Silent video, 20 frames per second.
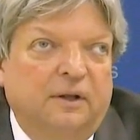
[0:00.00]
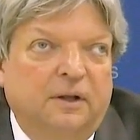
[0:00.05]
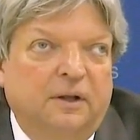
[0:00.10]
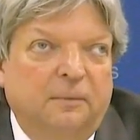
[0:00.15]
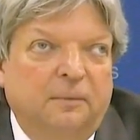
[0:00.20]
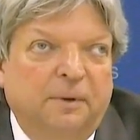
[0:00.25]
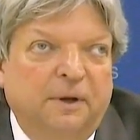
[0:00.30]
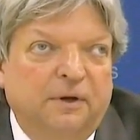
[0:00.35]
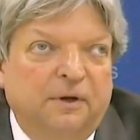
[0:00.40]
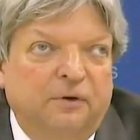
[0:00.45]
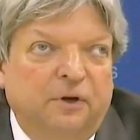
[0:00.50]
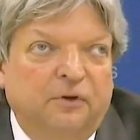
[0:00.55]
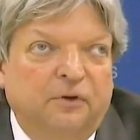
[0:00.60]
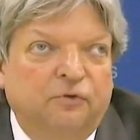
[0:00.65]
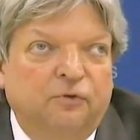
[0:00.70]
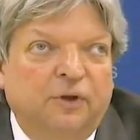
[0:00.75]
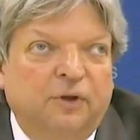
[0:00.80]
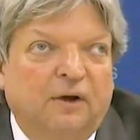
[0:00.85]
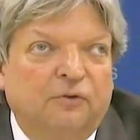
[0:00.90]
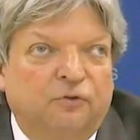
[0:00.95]
the period
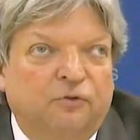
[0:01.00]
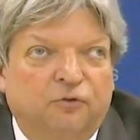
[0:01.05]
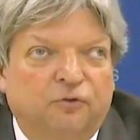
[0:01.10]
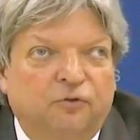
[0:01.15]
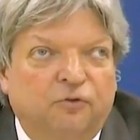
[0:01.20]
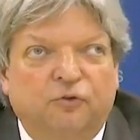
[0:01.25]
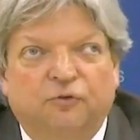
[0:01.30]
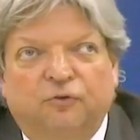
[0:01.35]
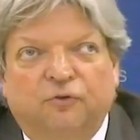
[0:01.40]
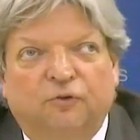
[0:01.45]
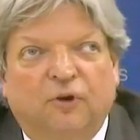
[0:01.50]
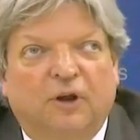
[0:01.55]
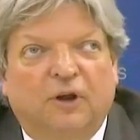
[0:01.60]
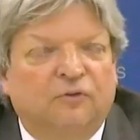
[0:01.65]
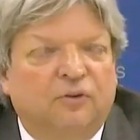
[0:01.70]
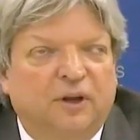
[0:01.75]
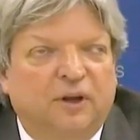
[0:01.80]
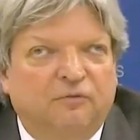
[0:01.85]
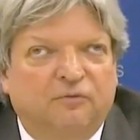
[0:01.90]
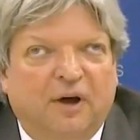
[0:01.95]

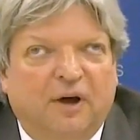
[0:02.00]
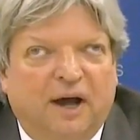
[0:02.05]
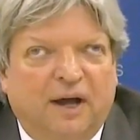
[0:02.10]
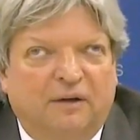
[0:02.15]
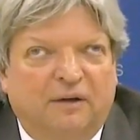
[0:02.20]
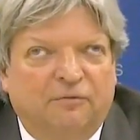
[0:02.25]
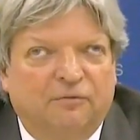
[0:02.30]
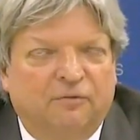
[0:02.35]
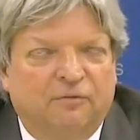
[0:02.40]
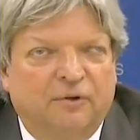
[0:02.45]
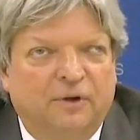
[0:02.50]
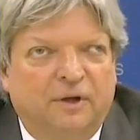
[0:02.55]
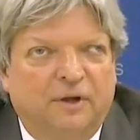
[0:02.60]
2002-2005.